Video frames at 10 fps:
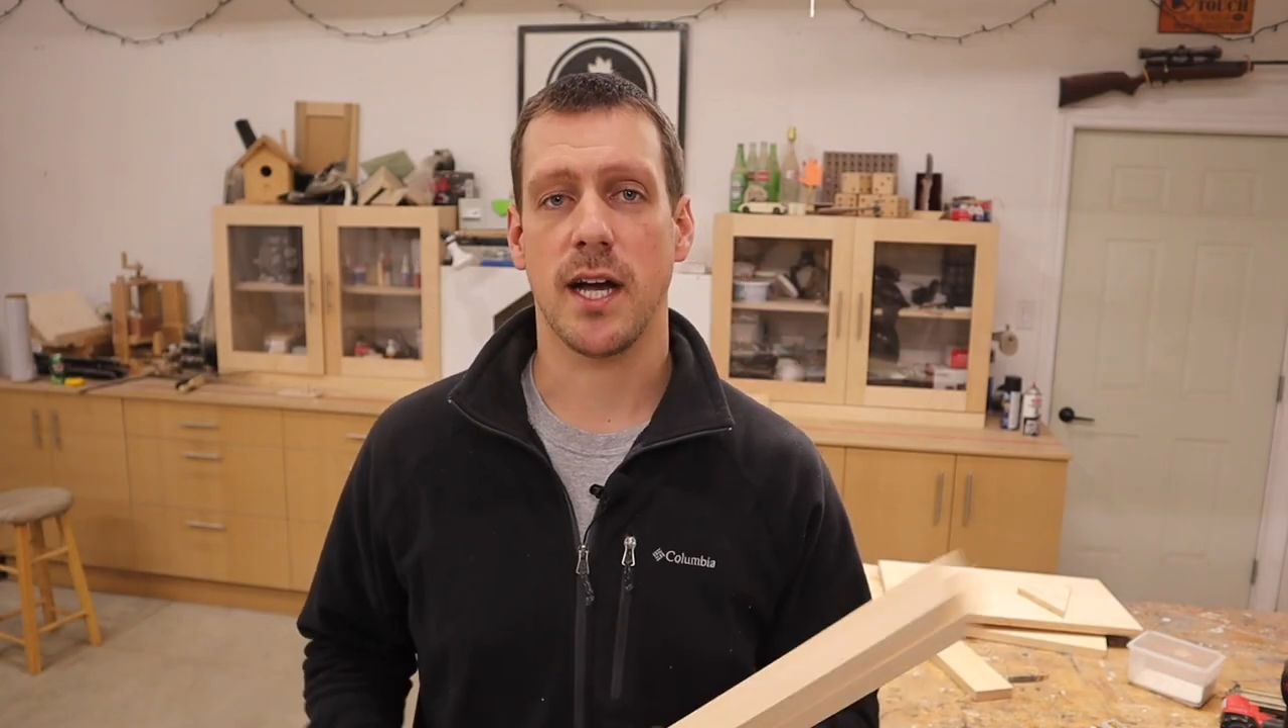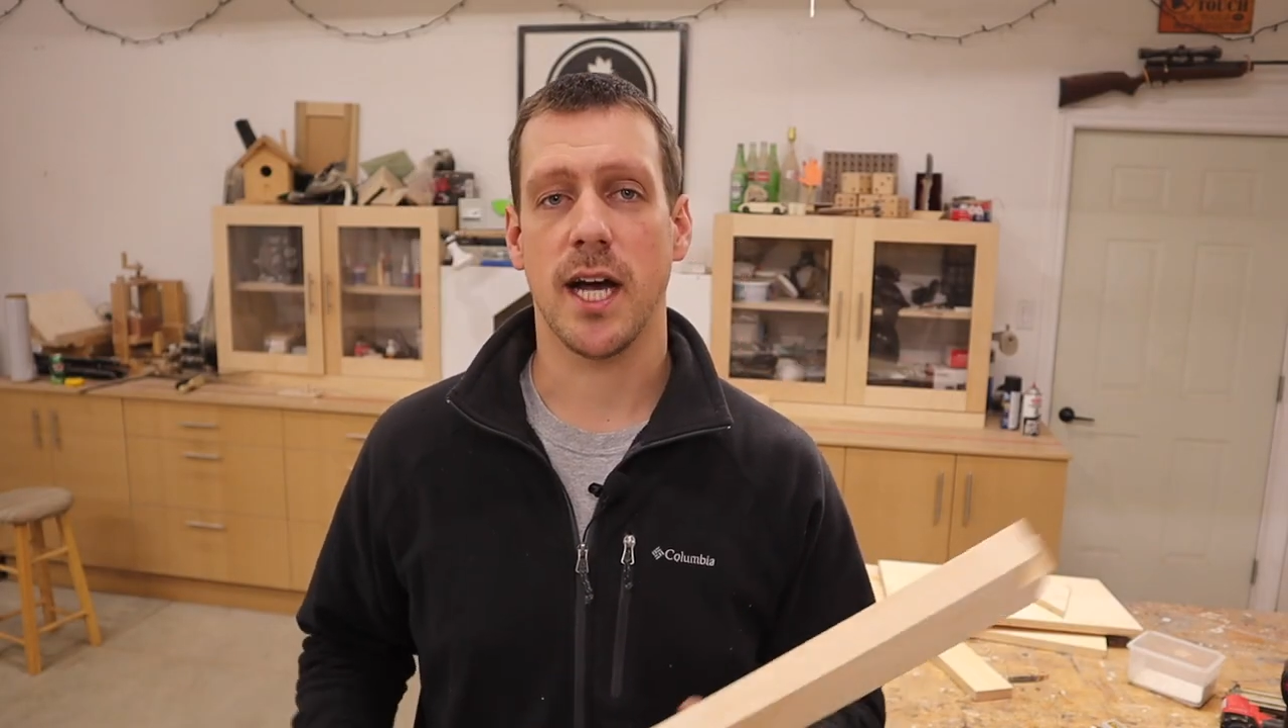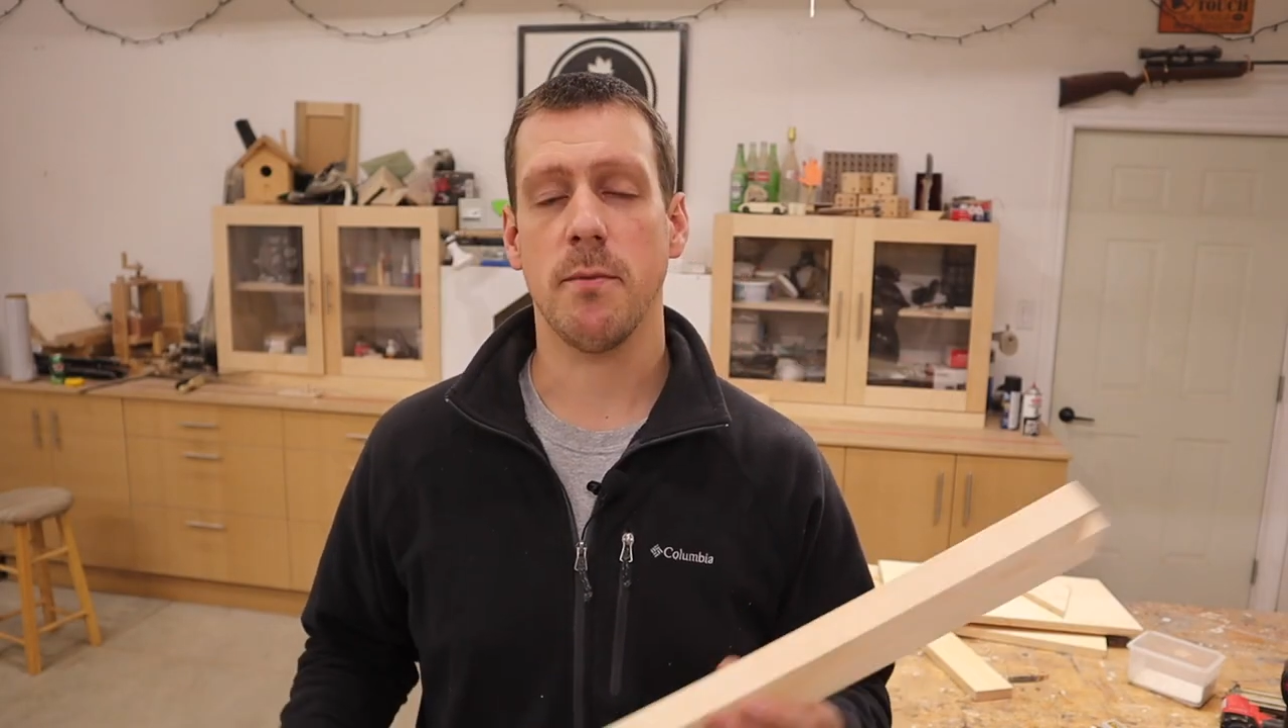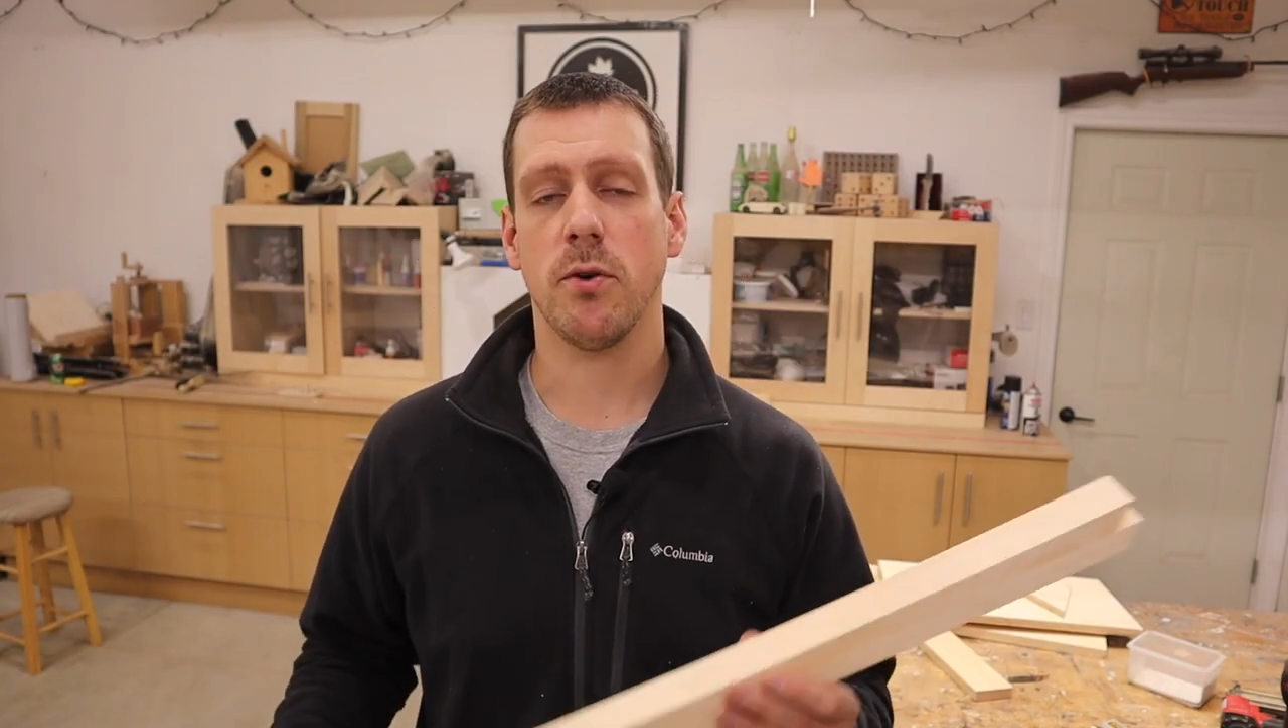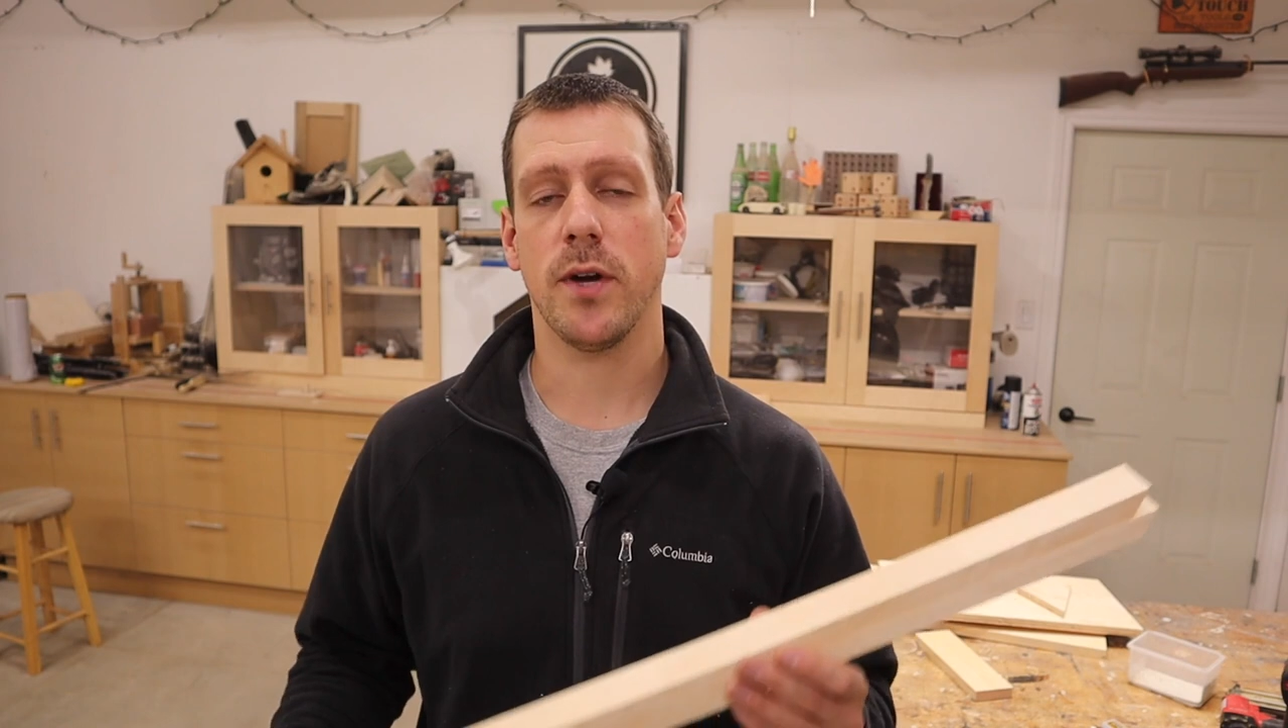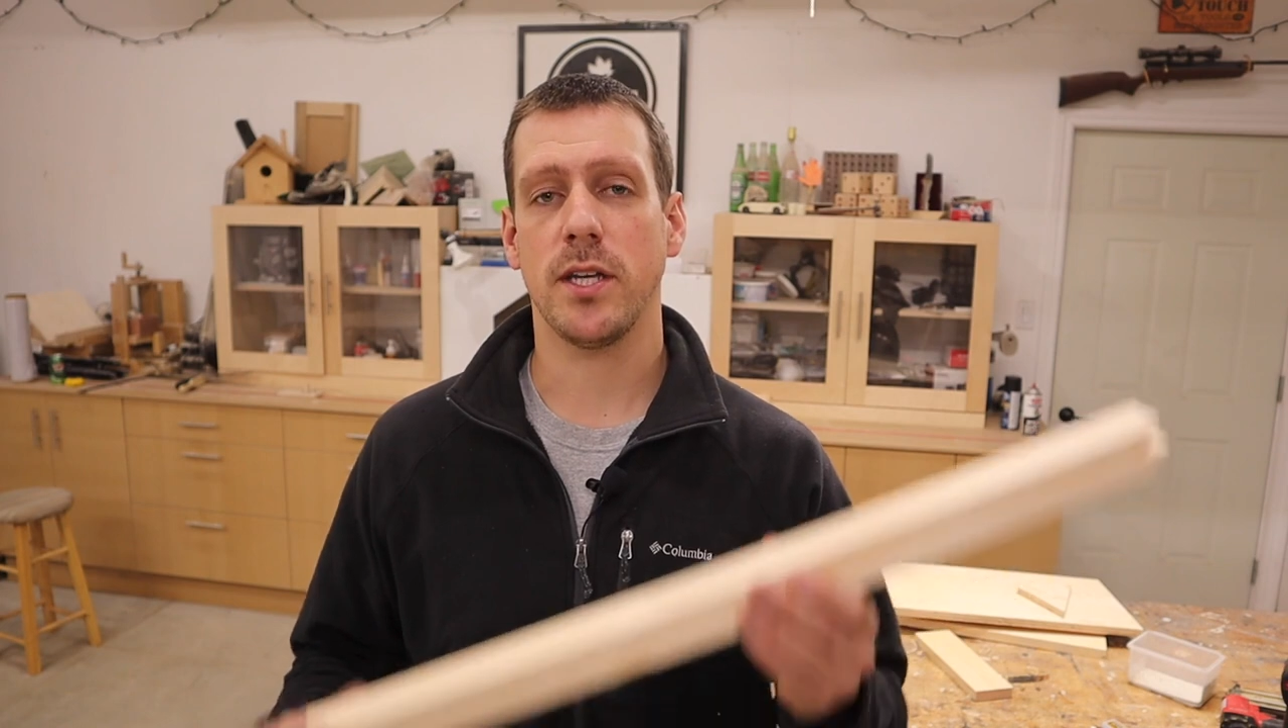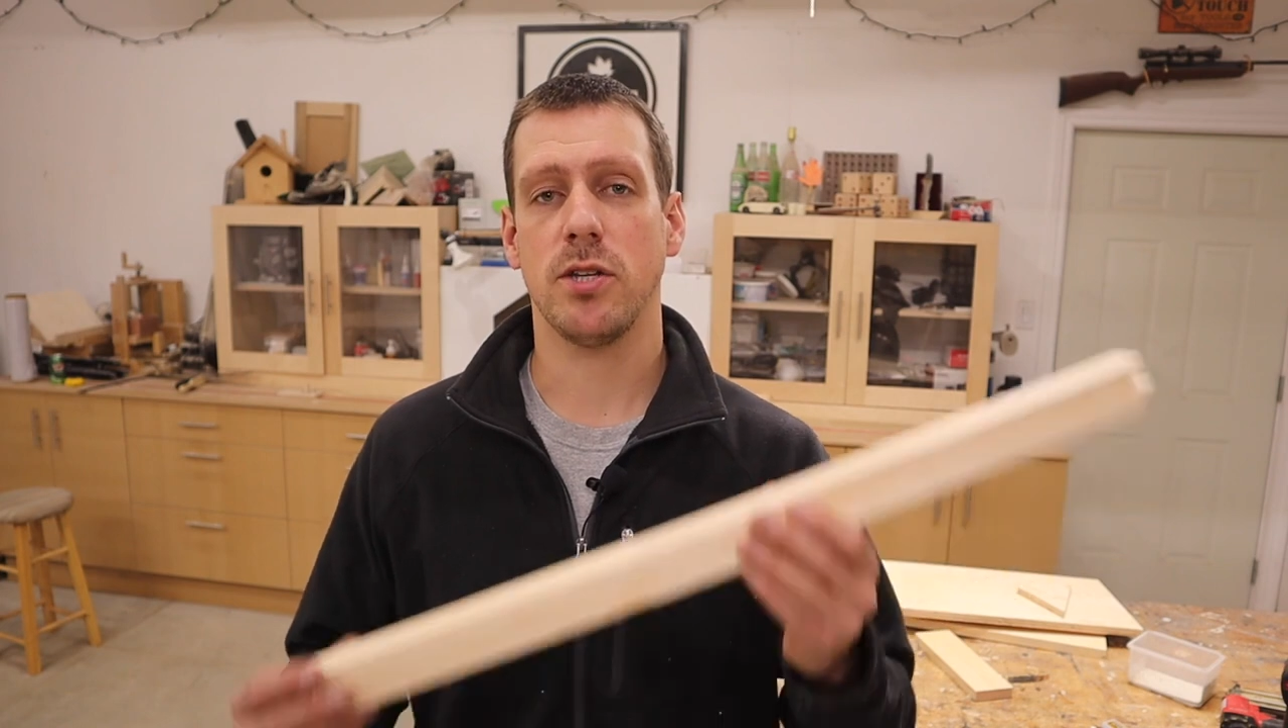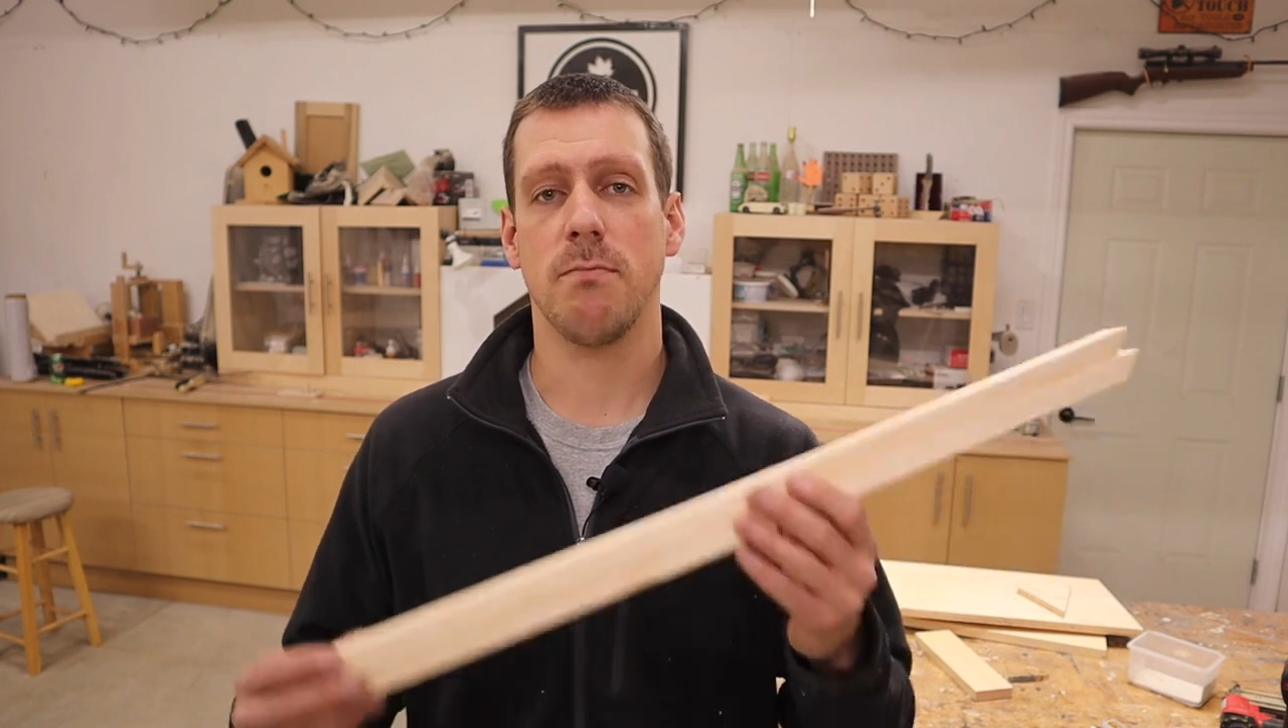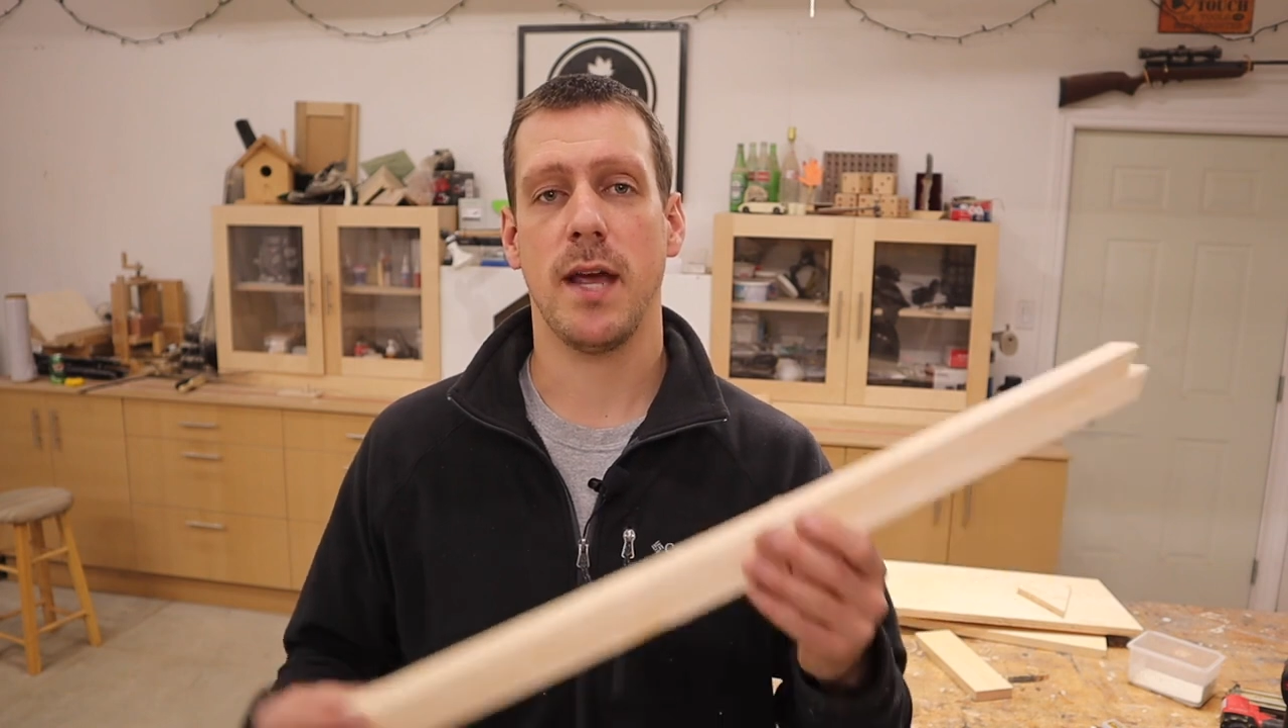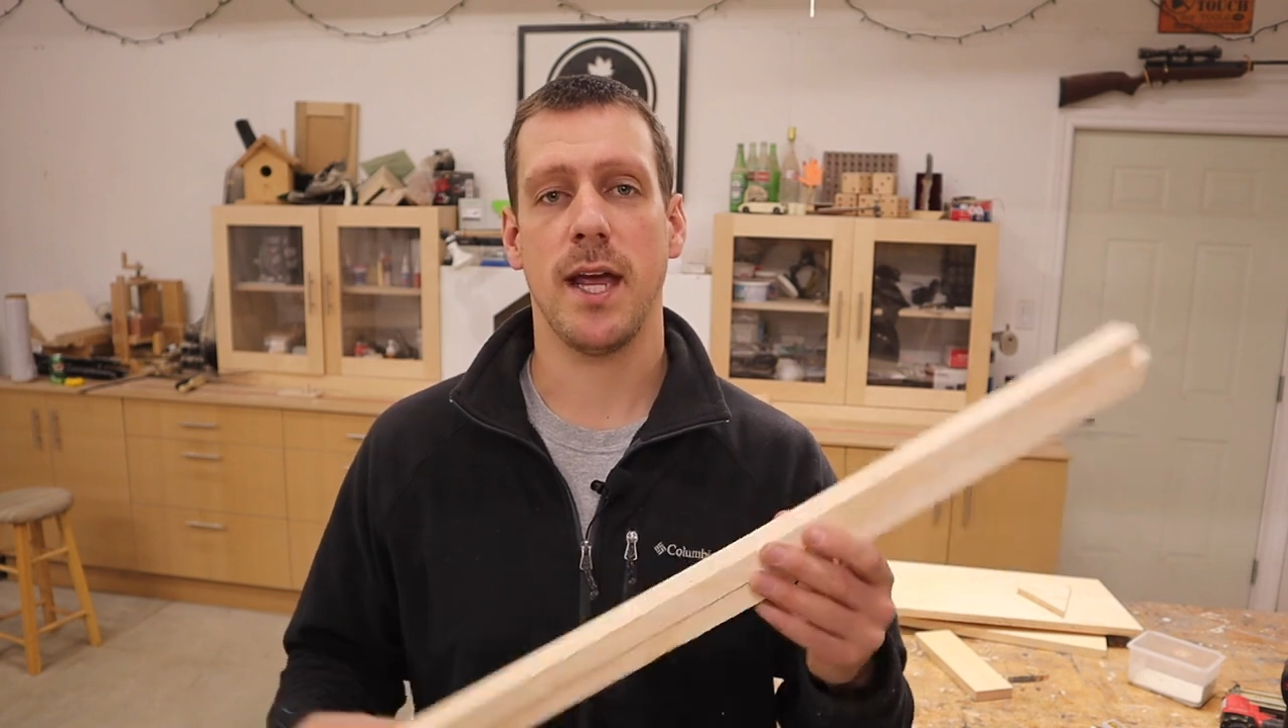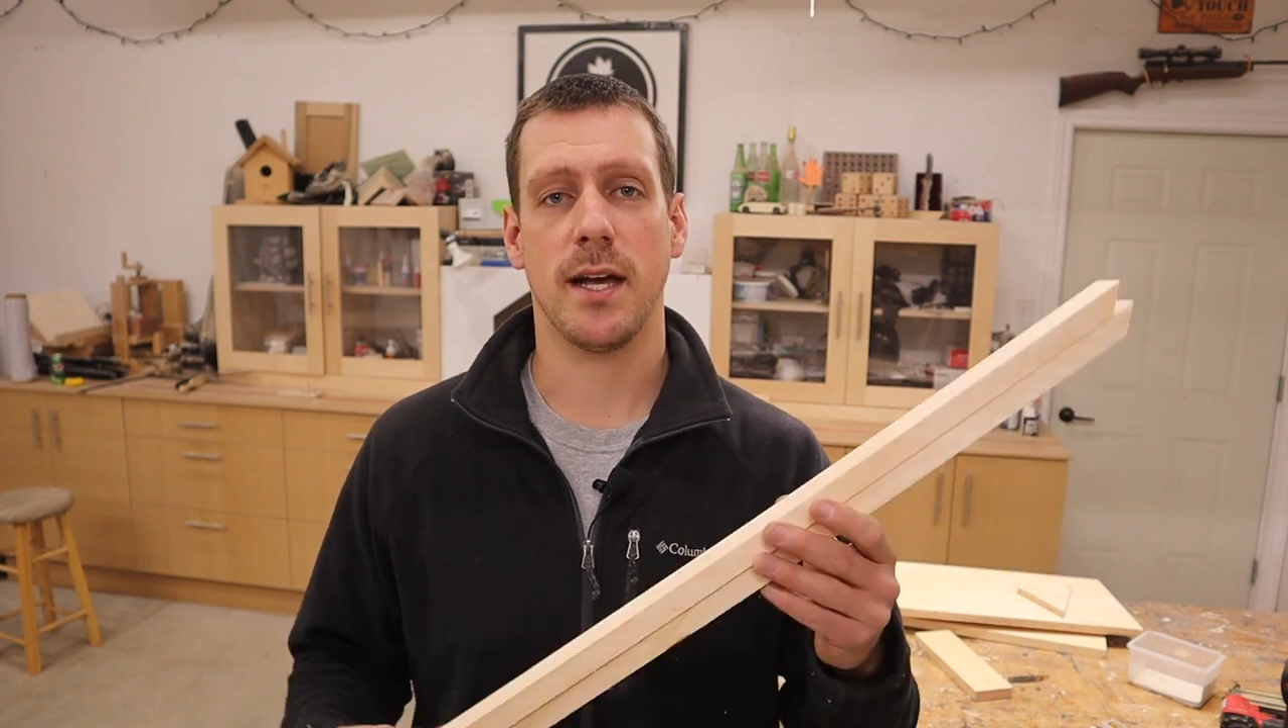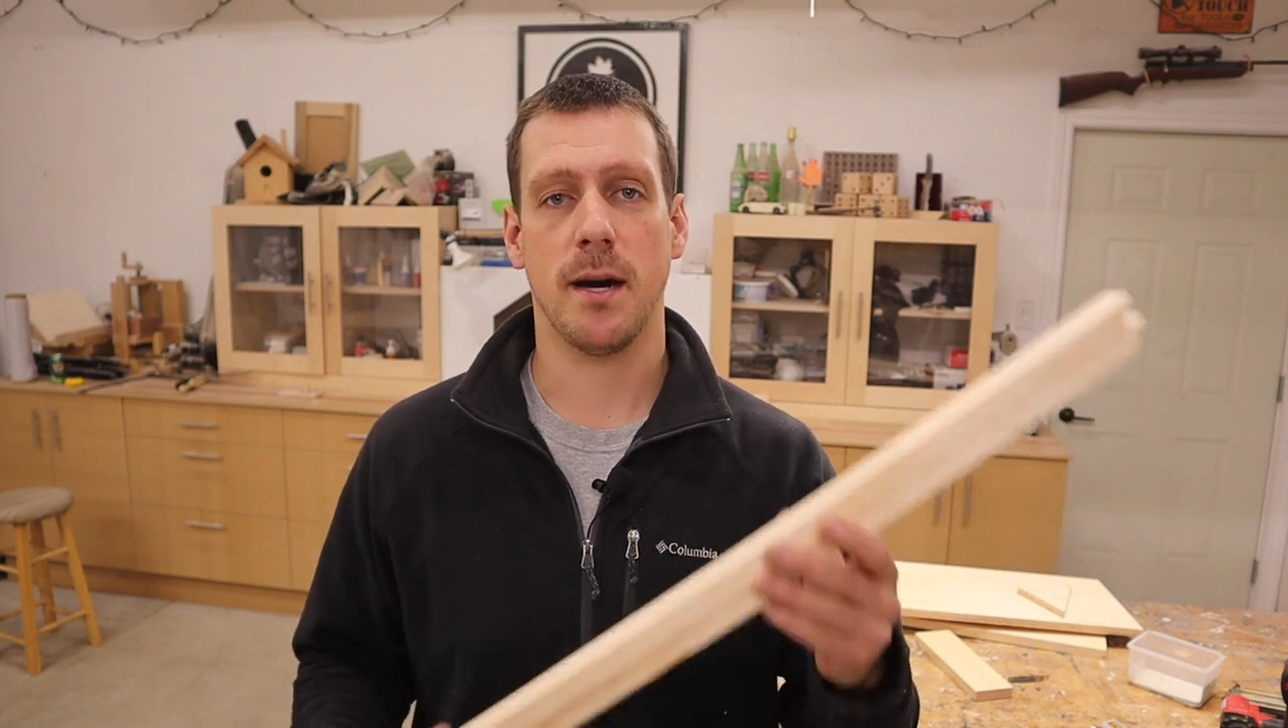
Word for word: I am going to make